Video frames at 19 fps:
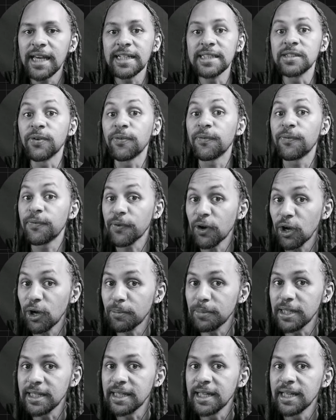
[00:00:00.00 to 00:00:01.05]
is
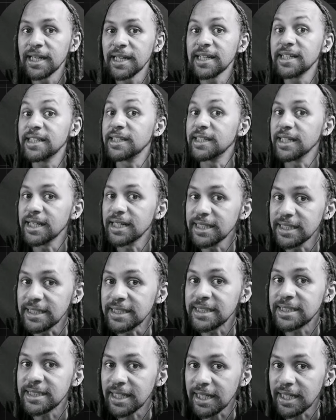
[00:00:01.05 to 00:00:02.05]
firmly in the elite